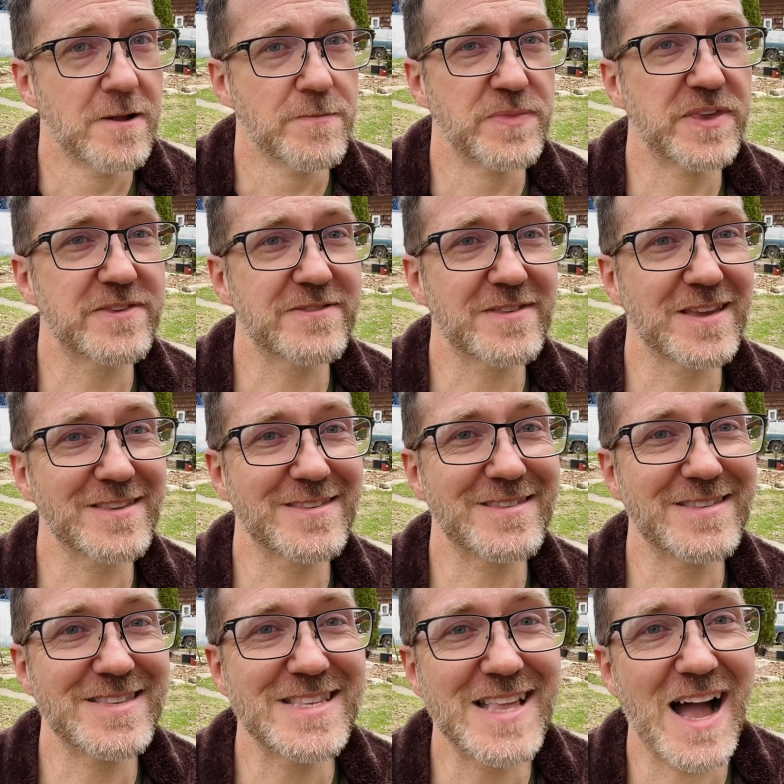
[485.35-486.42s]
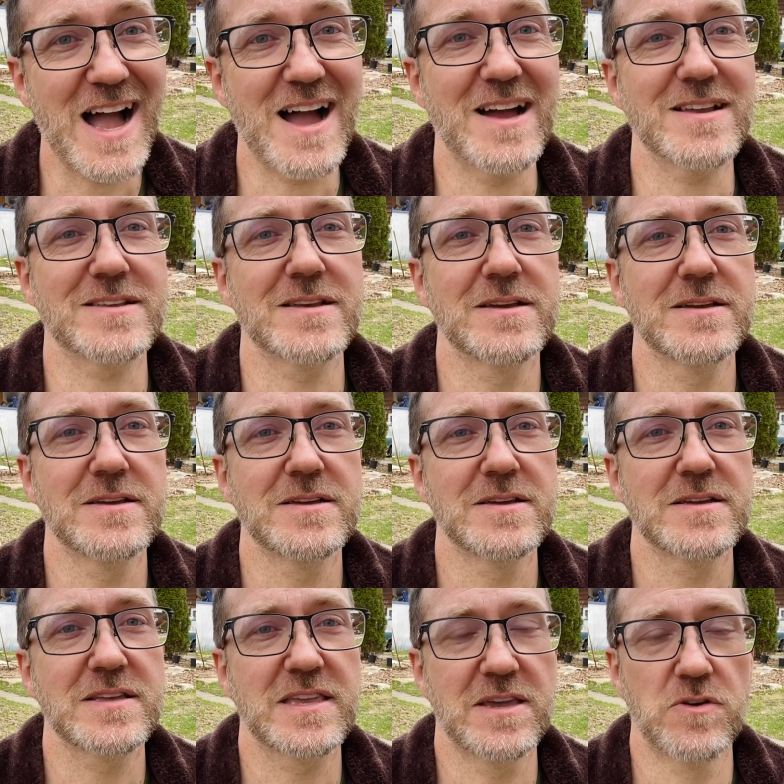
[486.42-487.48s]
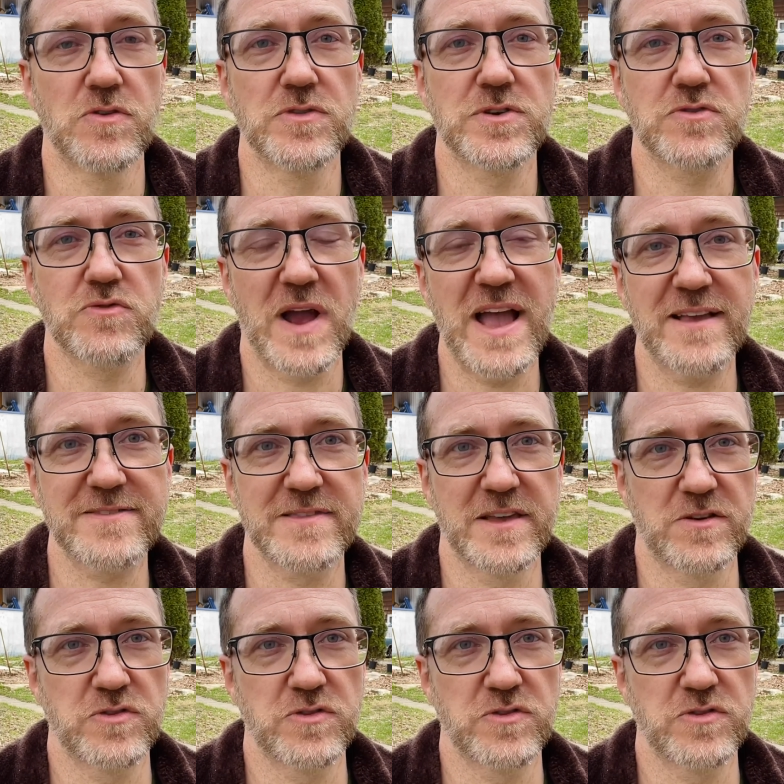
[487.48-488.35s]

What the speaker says: this does not kill the grass layer.